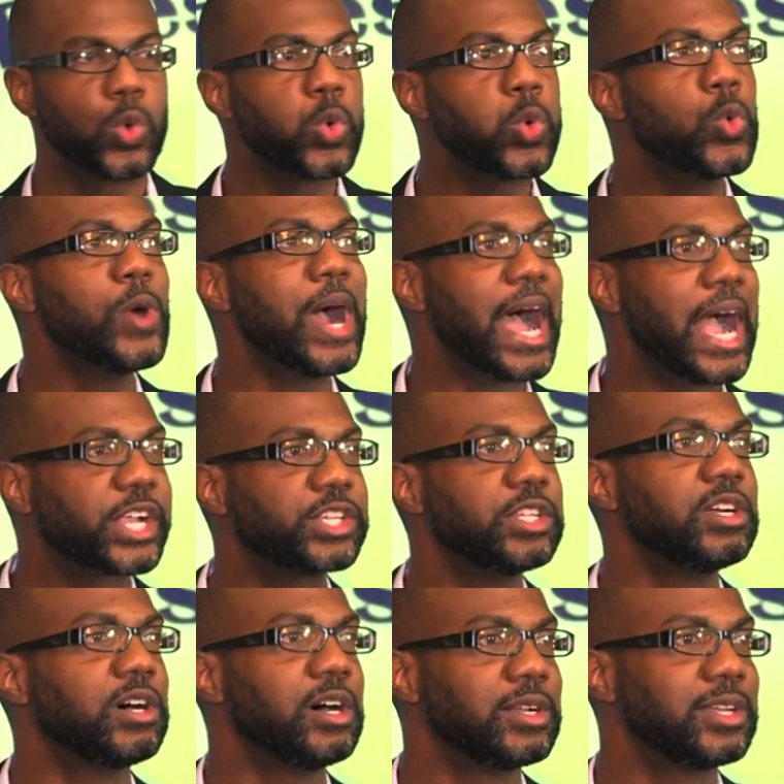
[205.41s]
Who
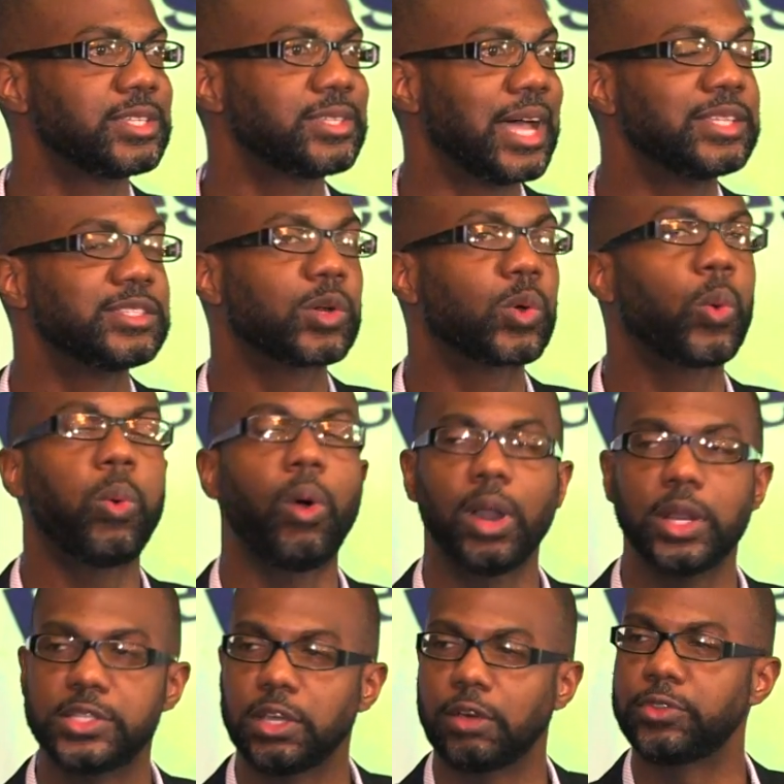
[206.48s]
actually understands the
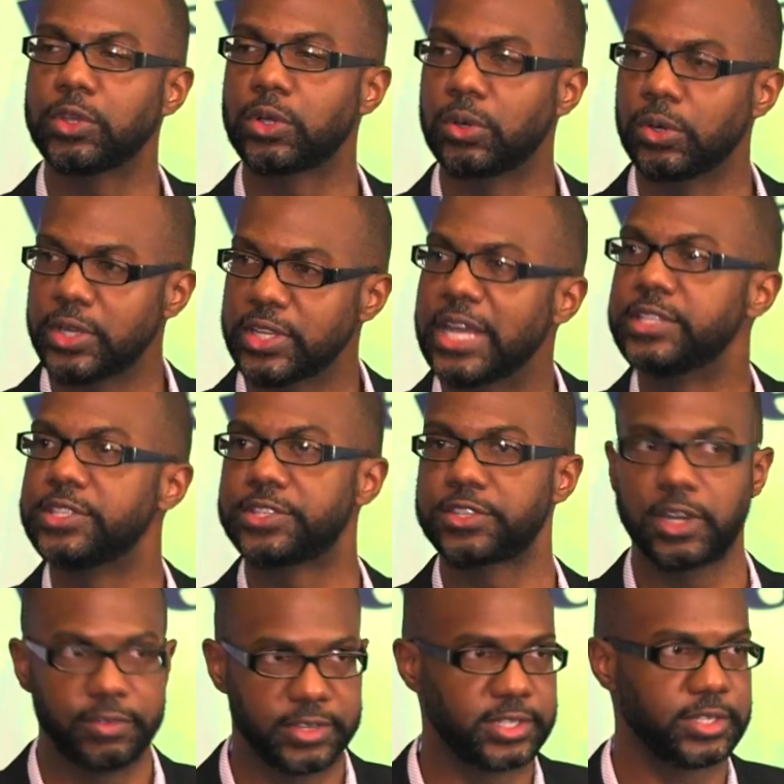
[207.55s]
quality of the good and
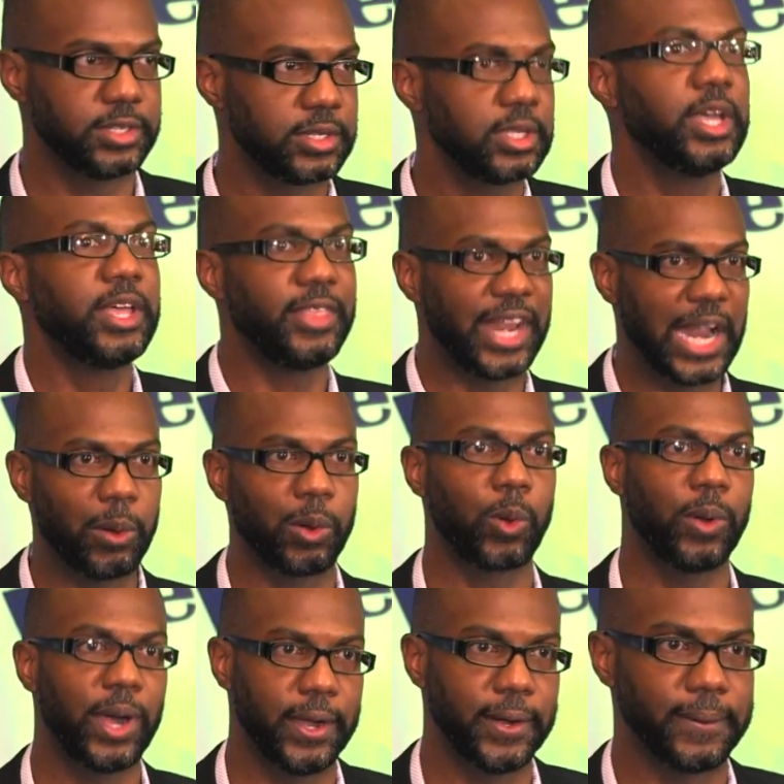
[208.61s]
services that I
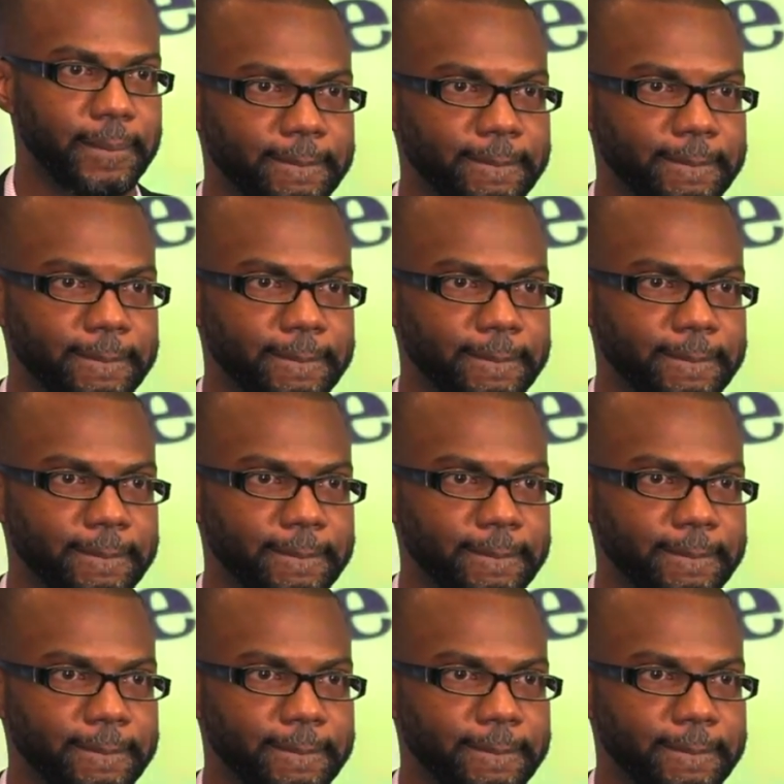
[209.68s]
require?